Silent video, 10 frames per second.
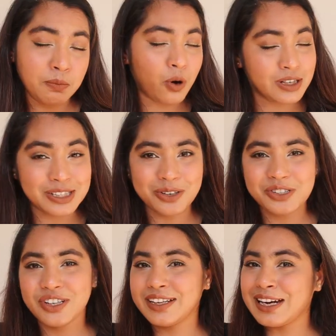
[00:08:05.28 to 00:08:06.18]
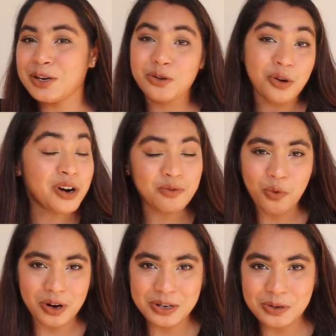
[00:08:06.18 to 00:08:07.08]
important question that I do
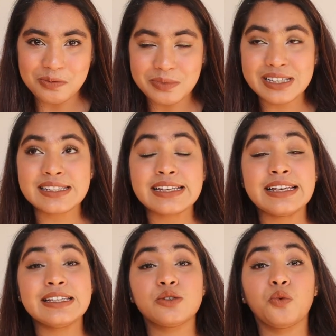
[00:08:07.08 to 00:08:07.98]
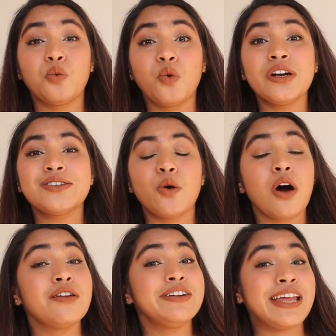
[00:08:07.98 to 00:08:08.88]
not want to miss is what
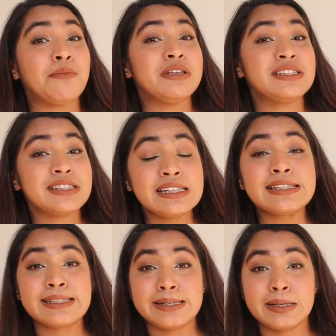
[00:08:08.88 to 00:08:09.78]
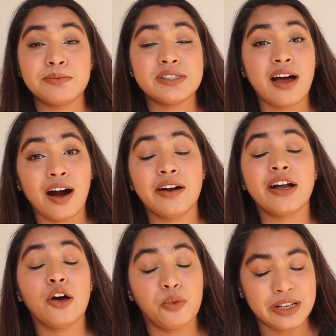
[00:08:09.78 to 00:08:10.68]
all vitamin C serums
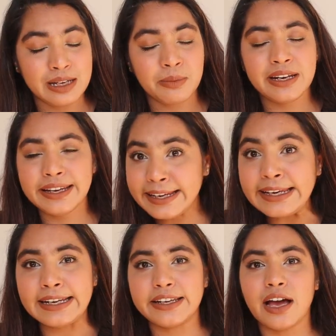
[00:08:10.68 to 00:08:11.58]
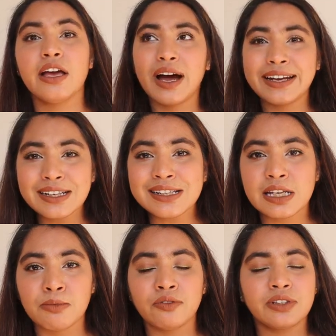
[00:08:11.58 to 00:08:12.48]
are available in India. I did
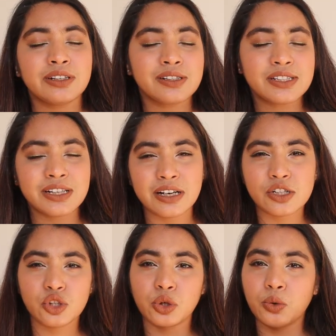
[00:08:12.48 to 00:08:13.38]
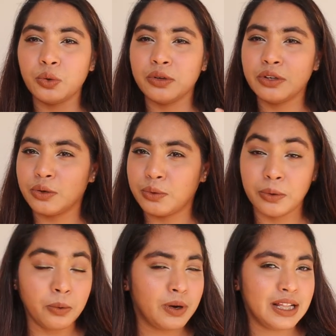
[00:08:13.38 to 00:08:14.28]
some of the research through, you know,
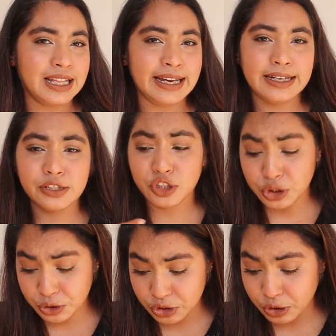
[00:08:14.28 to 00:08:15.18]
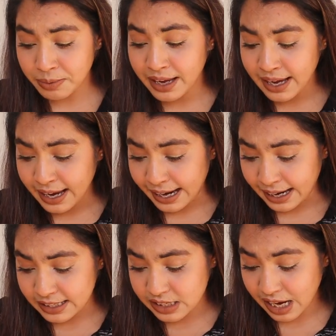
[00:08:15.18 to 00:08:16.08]
Google and YouTube,
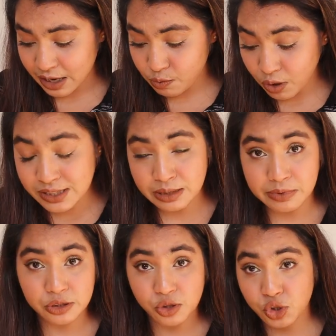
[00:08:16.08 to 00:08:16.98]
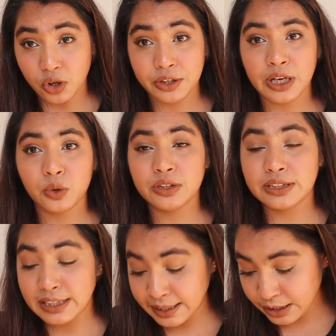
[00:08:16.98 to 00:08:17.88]
and I was able to jot
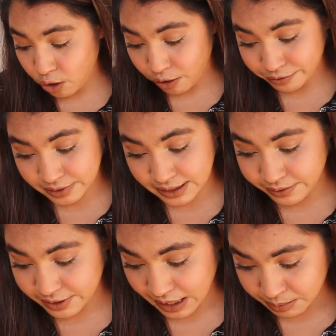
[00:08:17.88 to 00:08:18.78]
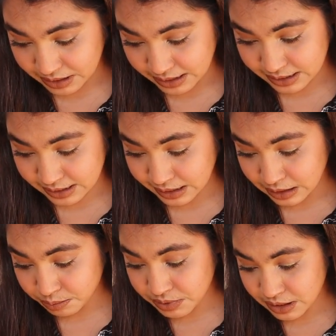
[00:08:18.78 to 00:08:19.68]
down 3 of the vitamin C
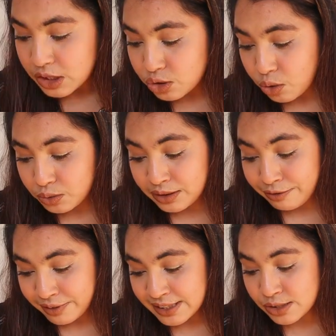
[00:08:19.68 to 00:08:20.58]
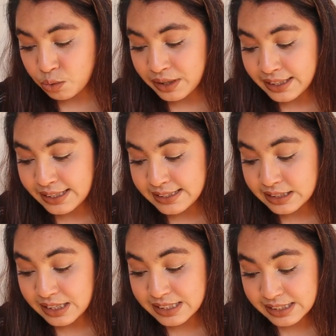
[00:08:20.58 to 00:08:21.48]
serums. So the first one
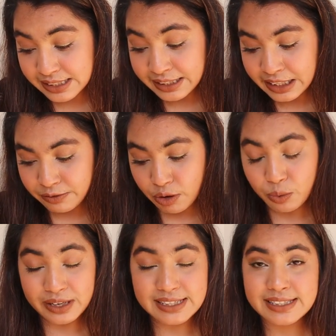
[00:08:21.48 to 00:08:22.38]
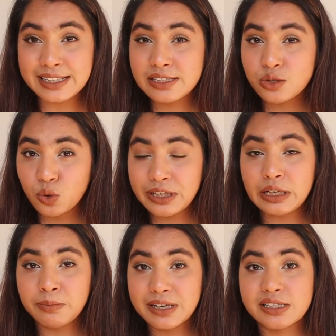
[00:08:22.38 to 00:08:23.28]
is a Skin Diver ones, that's
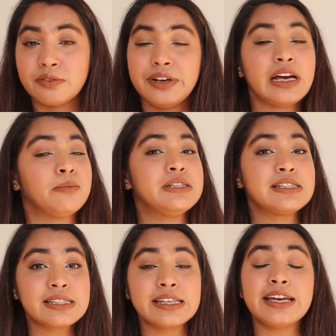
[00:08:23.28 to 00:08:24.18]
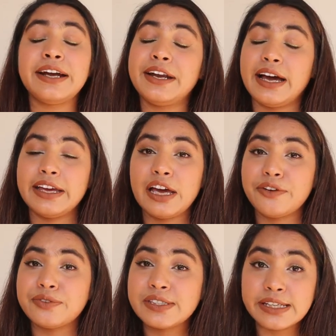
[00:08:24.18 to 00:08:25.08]
20% vitamin C, and I
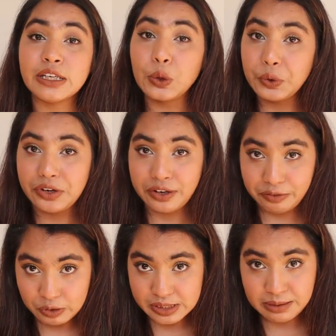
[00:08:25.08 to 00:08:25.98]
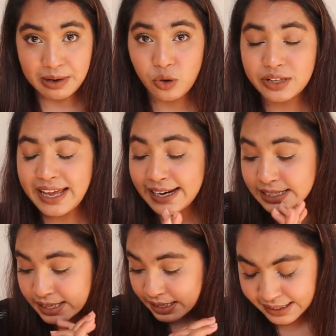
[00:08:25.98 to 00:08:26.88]
have seen good reviews about
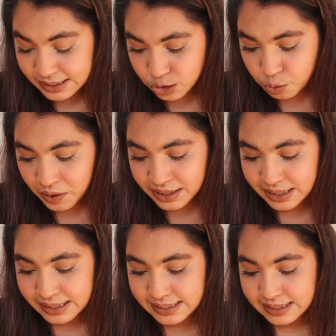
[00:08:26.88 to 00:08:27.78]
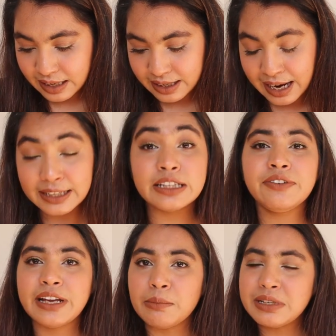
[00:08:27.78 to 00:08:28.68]
that. Next one is a
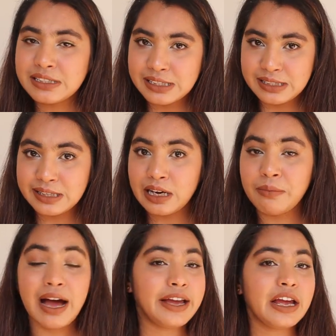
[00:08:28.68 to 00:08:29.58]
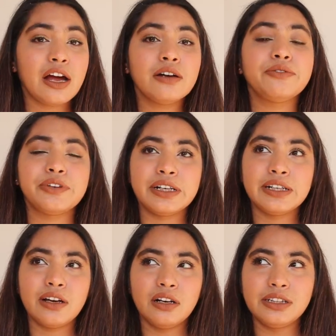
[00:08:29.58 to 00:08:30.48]
Khadi vitamin C serum. I have
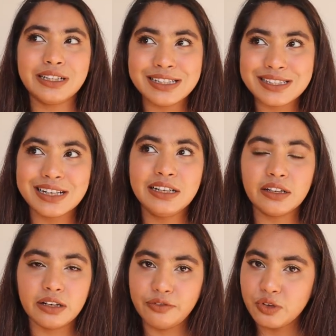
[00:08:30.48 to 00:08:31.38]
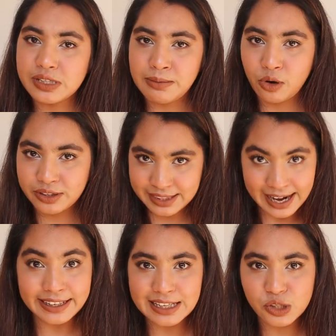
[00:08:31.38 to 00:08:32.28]
read a decent reviews about
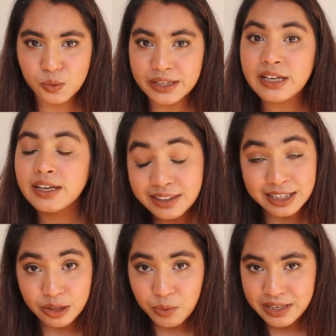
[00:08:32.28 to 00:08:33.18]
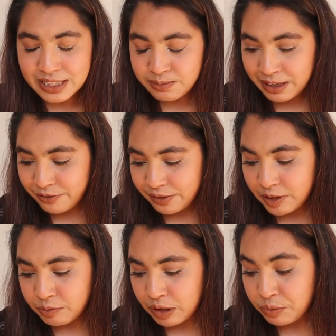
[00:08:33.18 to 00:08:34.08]
that as one. Third one is my
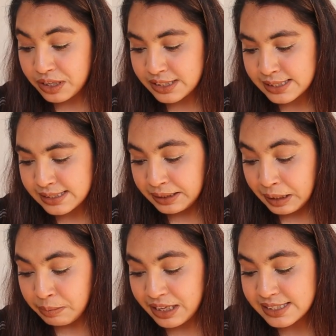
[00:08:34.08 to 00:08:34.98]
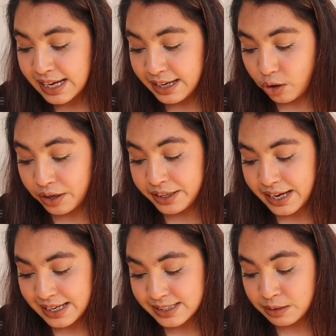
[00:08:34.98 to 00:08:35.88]
favorite one, which is Neemli's
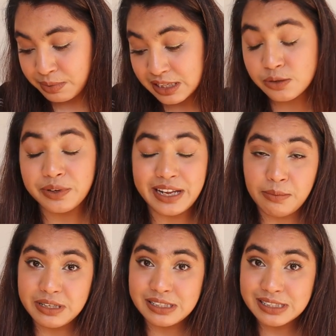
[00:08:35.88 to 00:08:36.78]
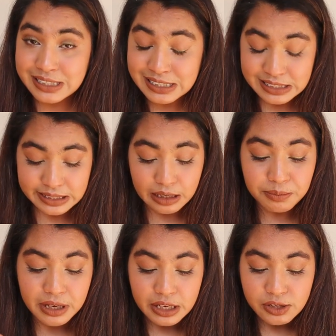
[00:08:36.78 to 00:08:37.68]
Hyaluronic Acid Plus Vitamin C
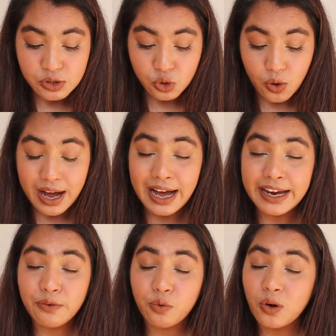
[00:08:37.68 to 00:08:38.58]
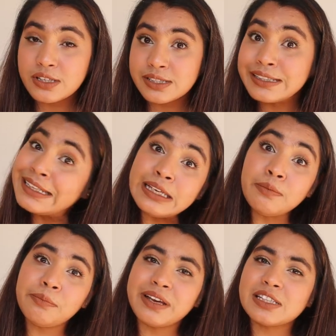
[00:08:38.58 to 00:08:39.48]
Serum. So I was really
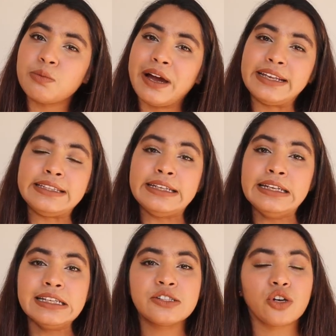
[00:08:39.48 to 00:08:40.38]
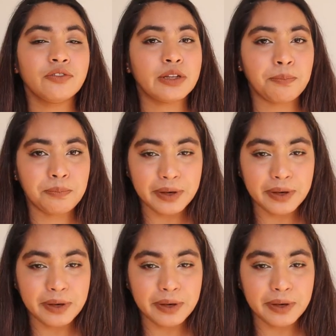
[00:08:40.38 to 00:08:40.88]
impressed by the list of the